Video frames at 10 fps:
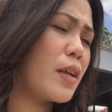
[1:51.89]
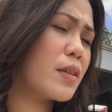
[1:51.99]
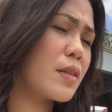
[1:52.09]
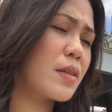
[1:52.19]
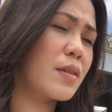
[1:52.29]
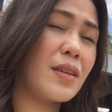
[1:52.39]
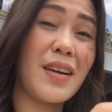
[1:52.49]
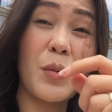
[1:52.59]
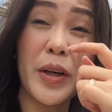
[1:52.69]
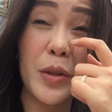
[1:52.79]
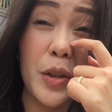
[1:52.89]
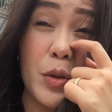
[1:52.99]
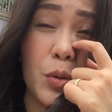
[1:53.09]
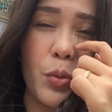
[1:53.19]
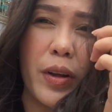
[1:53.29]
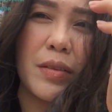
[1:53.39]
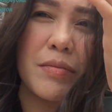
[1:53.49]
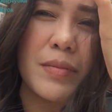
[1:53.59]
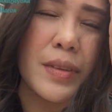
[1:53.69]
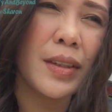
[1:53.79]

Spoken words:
It's quarter to 12.